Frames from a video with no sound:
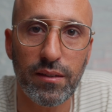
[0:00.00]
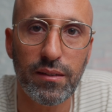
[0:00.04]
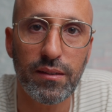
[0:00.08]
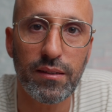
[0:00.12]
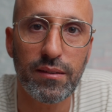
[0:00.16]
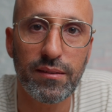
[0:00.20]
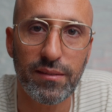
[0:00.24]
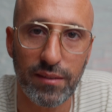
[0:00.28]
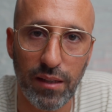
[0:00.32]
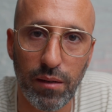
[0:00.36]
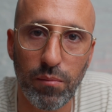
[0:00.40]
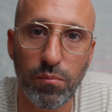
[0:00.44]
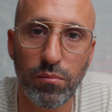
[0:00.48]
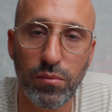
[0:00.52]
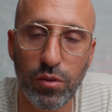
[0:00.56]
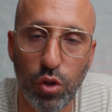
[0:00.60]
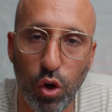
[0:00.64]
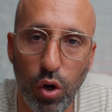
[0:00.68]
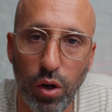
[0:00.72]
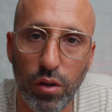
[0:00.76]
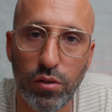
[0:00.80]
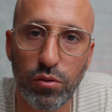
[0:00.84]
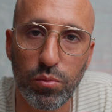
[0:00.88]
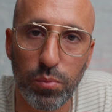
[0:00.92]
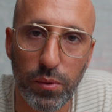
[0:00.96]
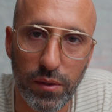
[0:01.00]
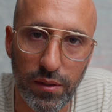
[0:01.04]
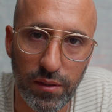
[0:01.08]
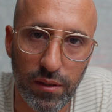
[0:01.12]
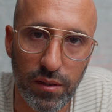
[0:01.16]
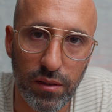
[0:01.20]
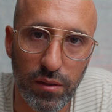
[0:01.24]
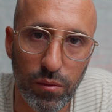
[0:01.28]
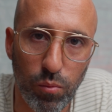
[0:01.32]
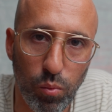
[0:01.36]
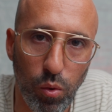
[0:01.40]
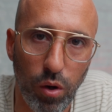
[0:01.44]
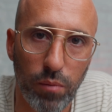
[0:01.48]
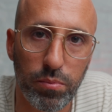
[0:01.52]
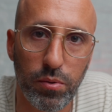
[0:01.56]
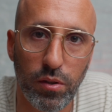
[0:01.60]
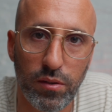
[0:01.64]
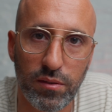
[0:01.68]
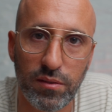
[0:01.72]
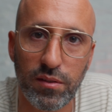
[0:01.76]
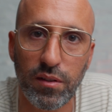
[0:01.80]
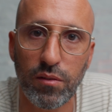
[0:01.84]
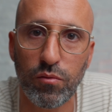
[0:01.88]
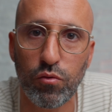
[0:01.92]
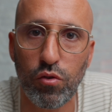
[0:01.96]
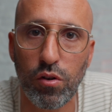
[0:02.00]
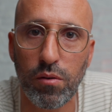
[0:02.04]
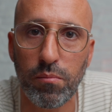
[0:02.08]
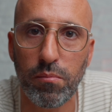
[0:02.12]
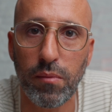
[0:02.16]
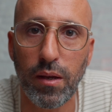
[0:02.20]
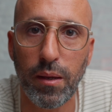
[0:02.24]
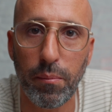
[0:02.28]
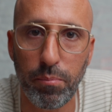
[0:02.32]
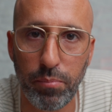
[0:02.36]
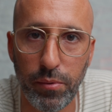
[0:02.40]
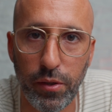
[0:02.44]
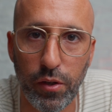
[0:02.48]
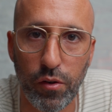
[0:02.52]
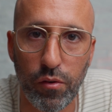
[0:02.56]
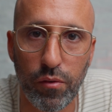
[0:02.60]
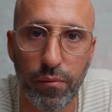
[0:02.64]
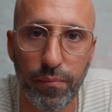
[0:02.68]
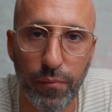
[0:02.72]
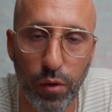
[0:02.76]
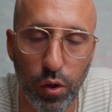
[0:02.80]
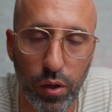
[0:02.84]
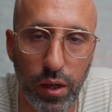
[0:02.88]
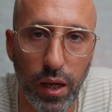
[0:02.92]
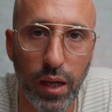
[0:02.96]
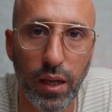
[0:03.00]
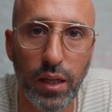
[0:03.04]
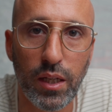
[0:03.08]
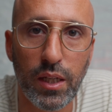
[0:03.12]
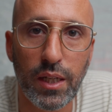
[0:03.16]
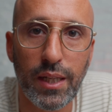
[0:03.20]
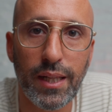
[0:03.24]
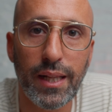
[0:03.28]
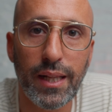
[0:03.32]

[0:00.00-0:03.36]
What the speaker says: some dogs with Boerboel syndrome appear. Okay.